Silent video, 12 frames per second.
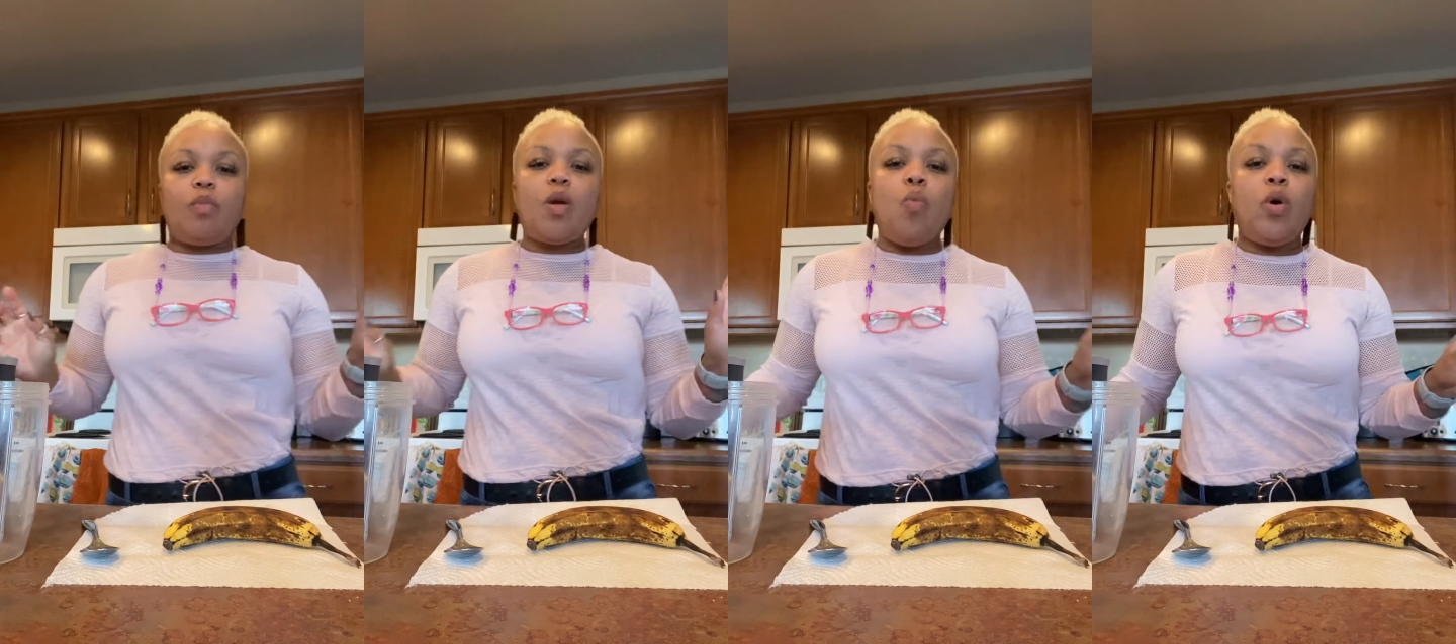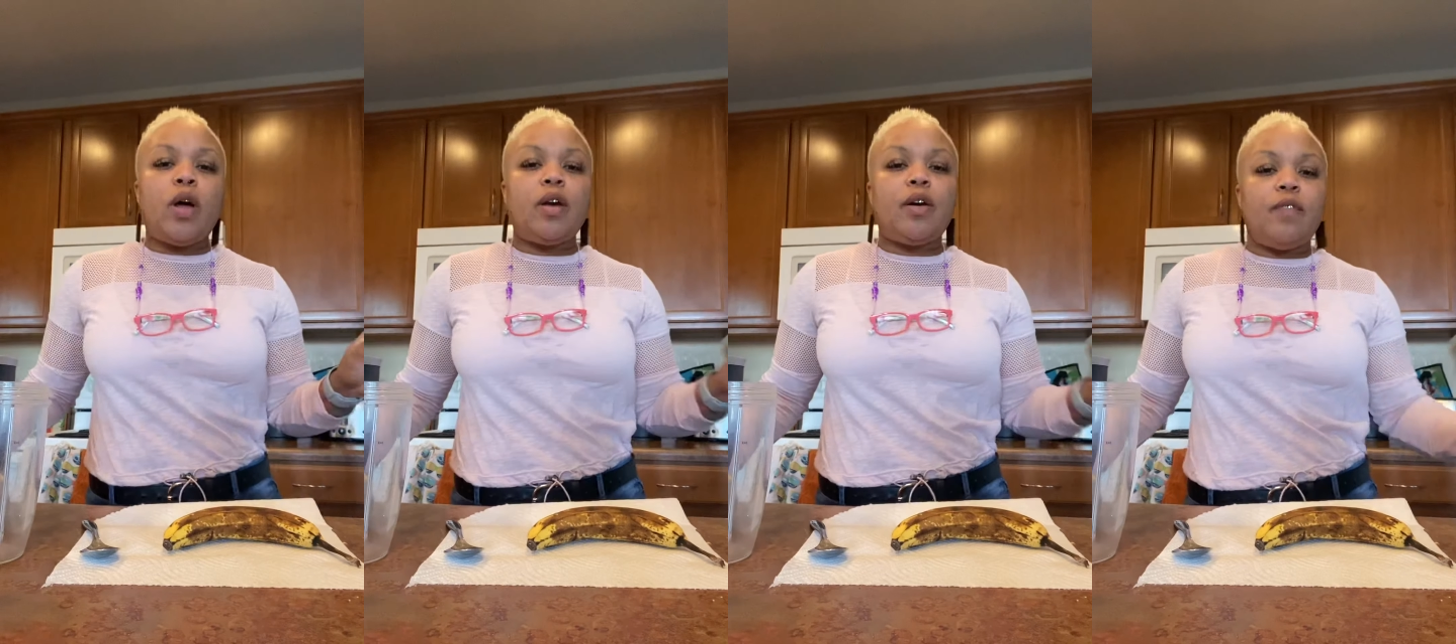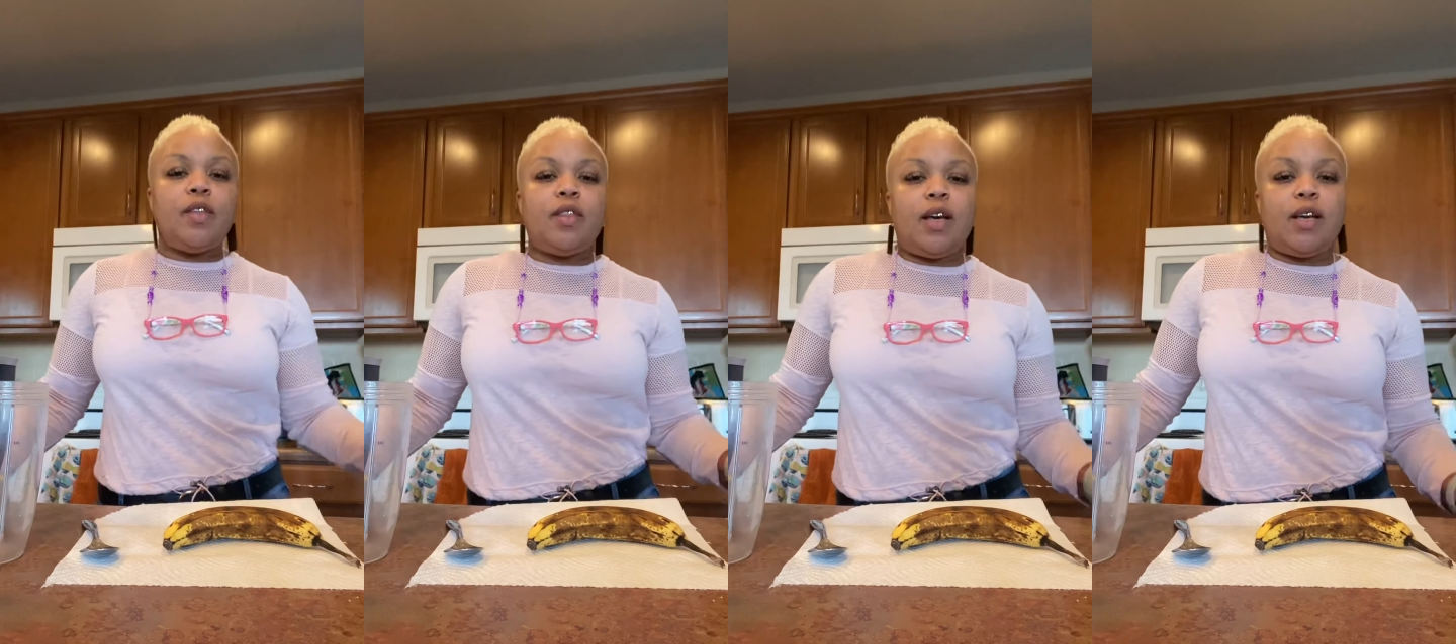one of
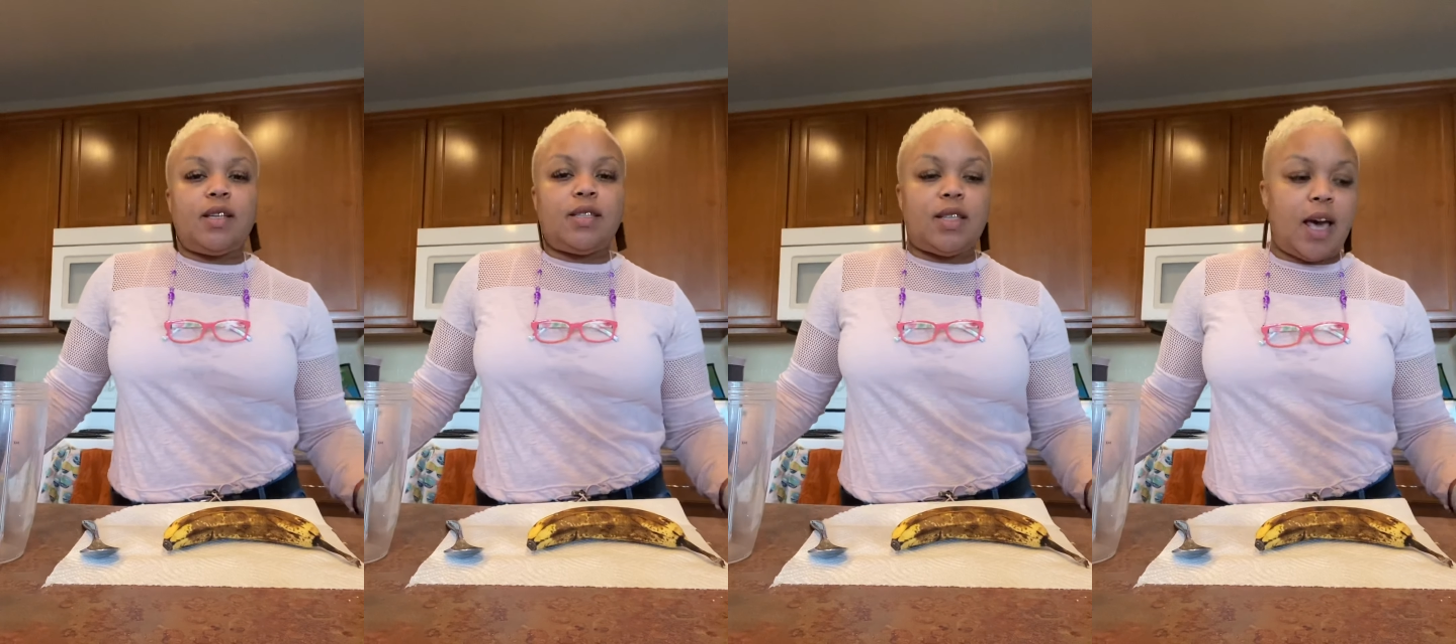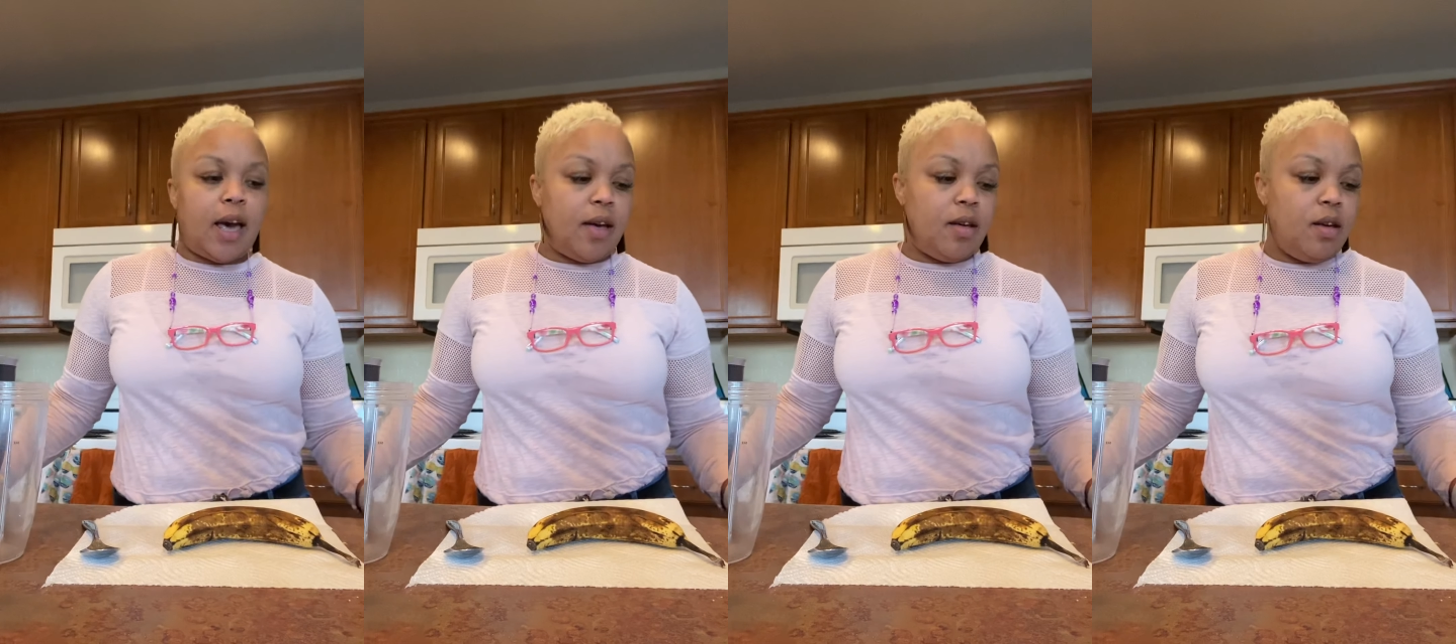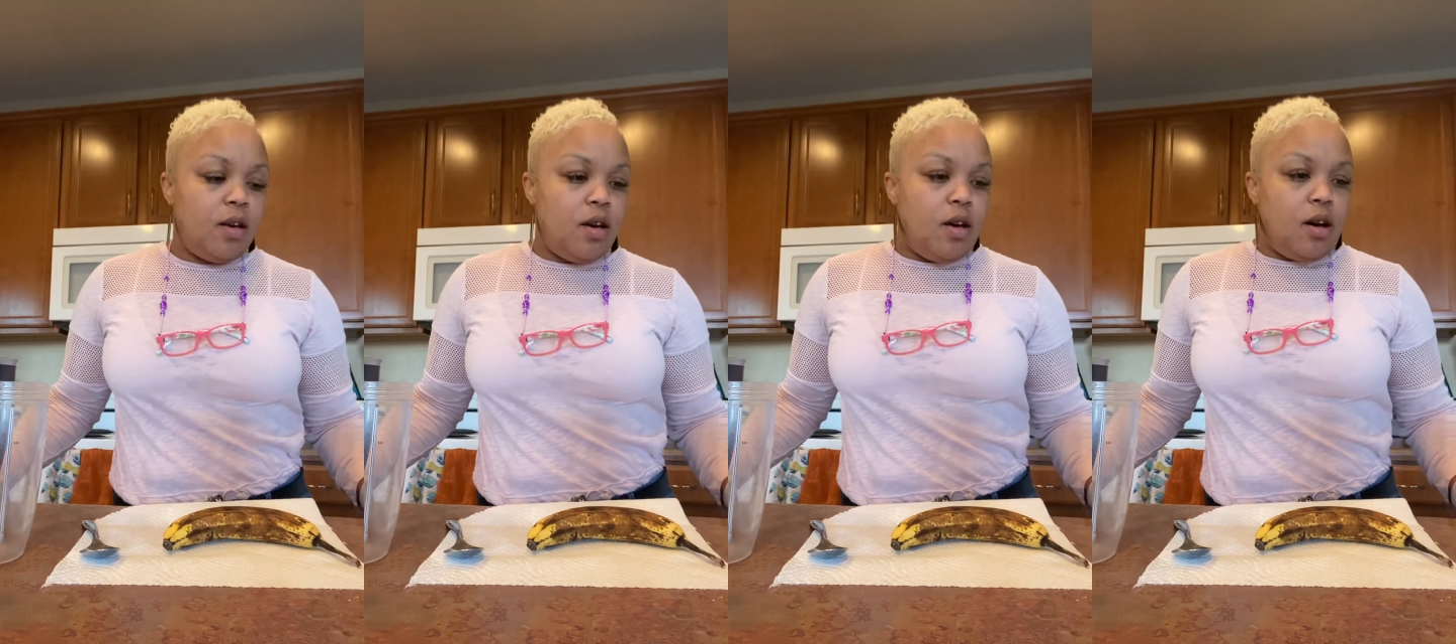the things that
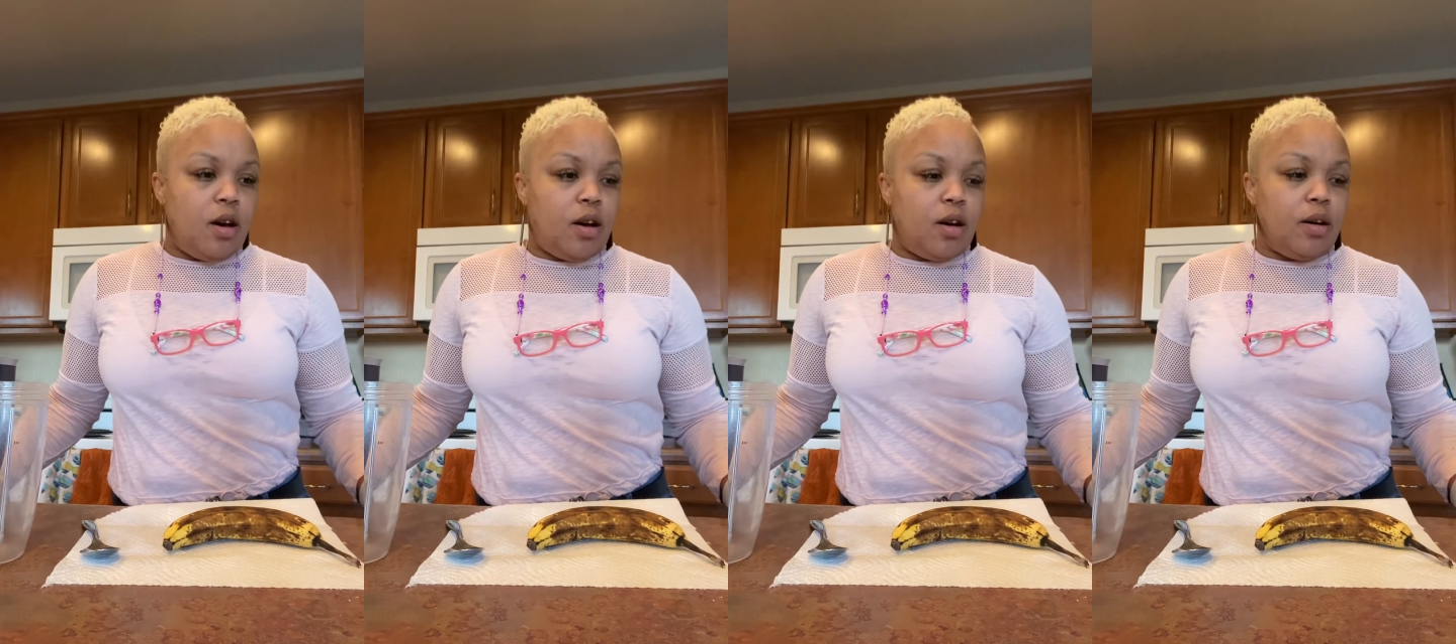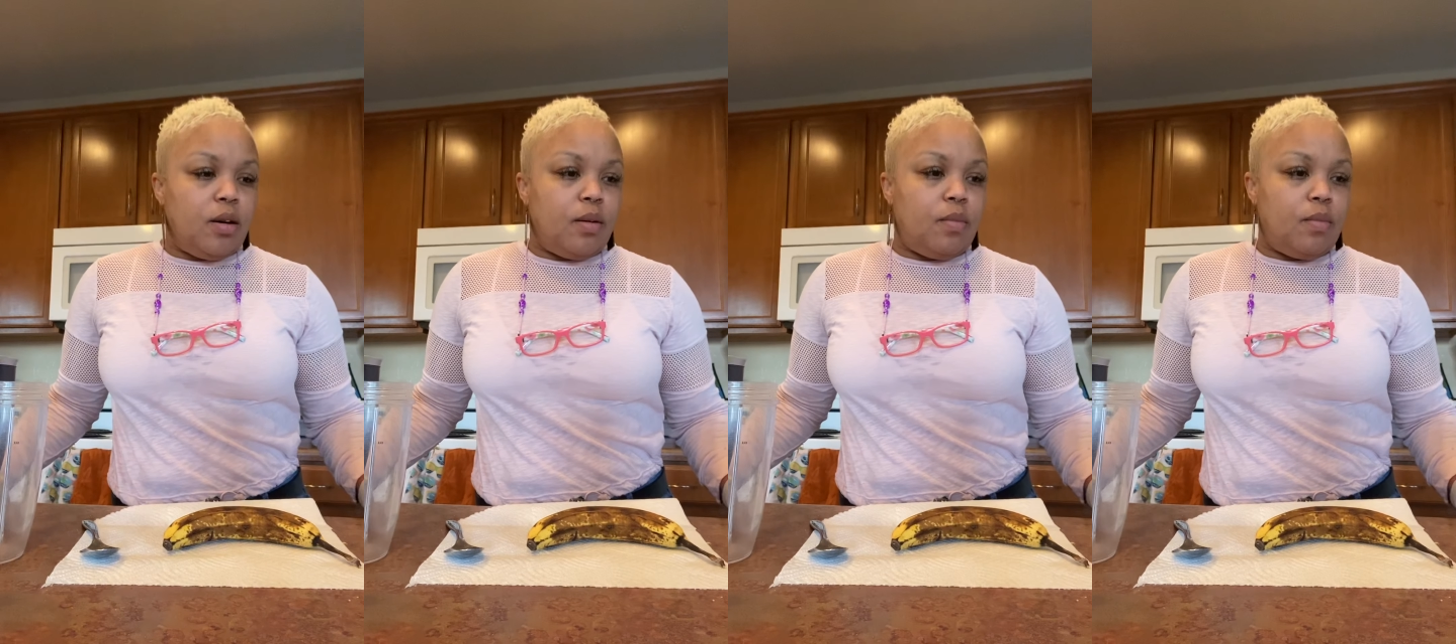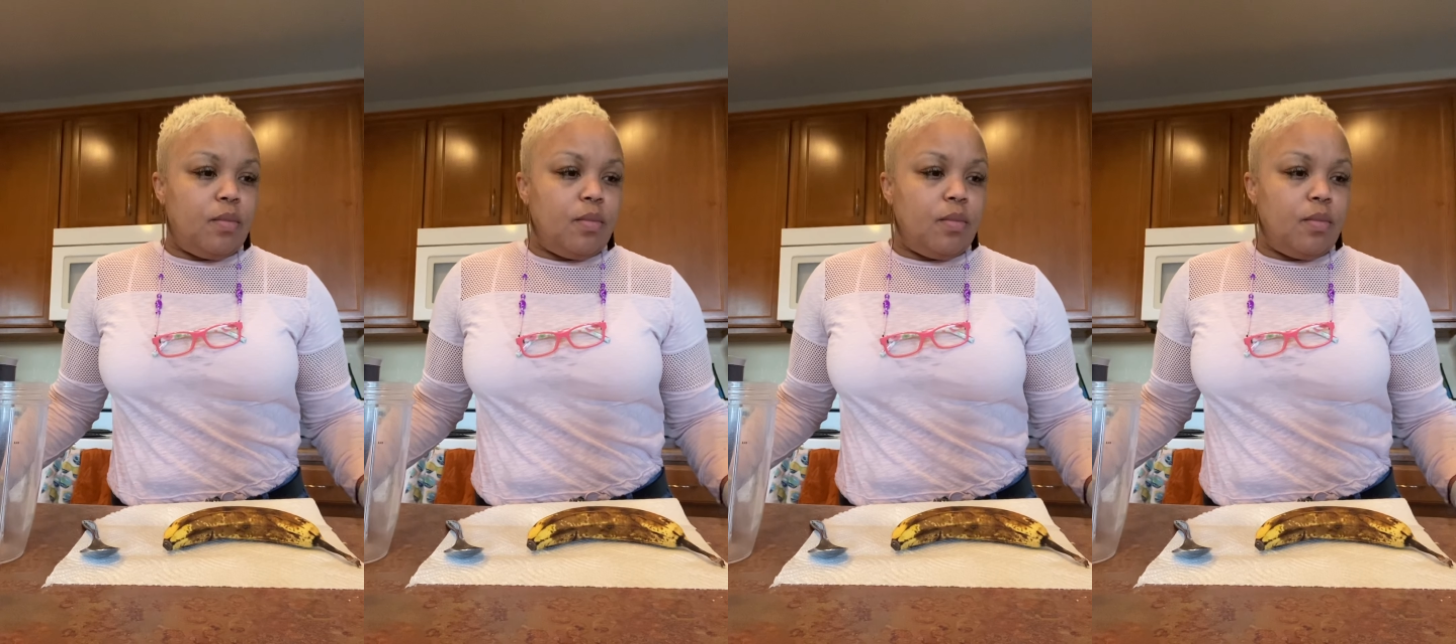um,